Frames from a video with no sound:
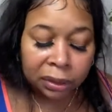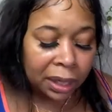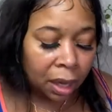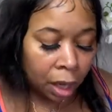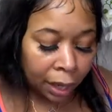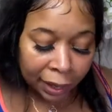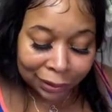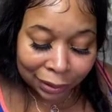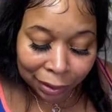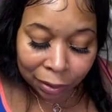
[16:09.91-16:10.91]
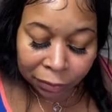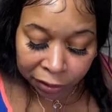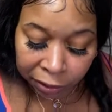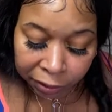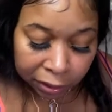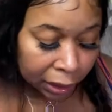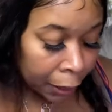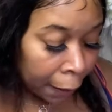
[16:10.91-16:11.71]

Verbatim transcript: They are excellent, seriously.